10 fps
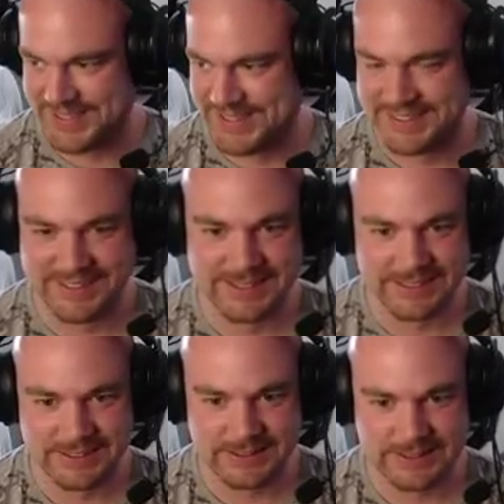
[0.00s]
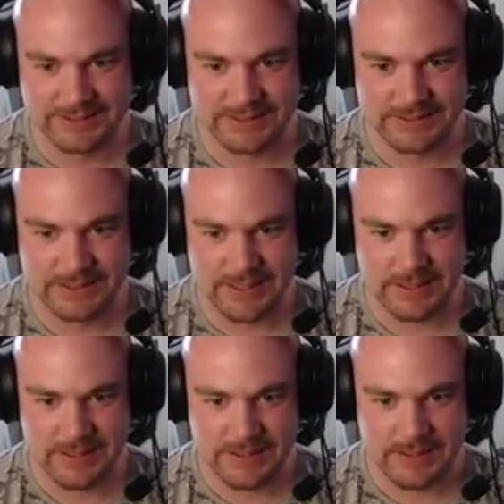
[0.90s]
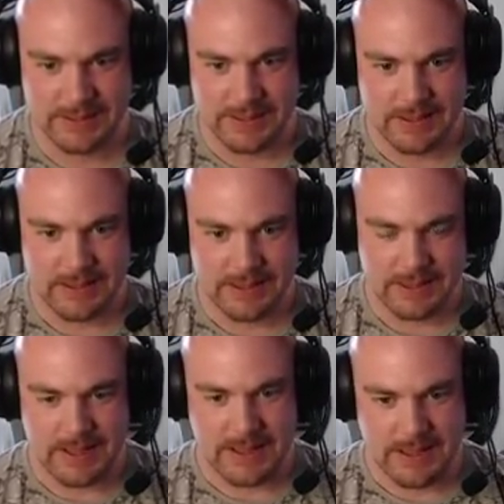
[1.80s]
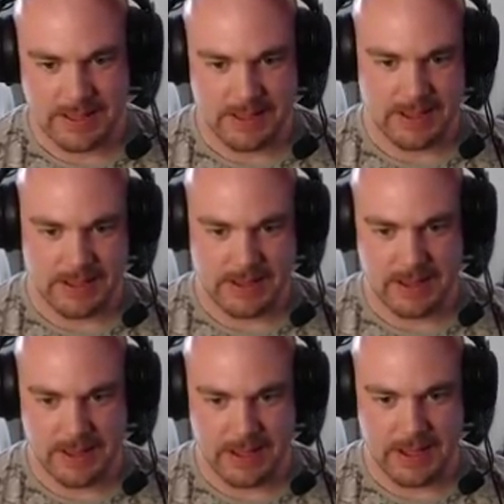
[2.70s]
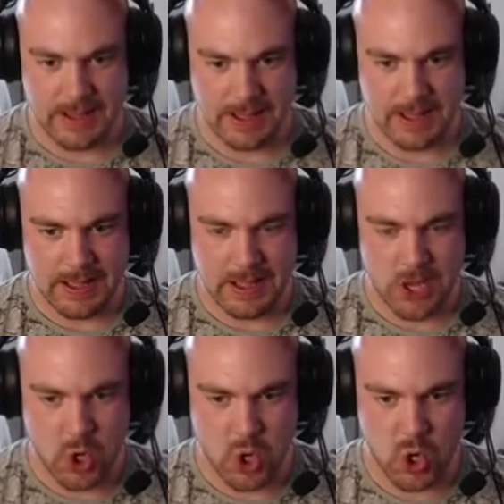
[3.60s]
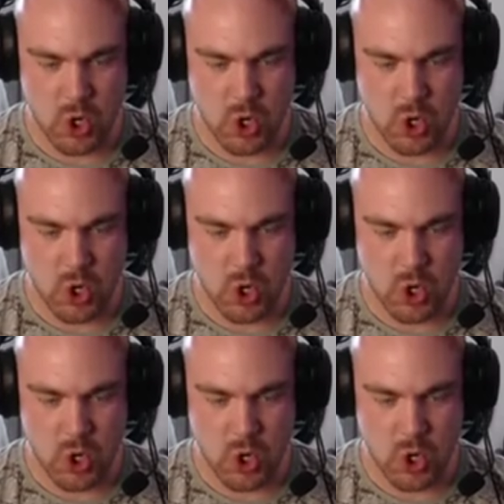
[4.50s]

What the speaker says: (silence)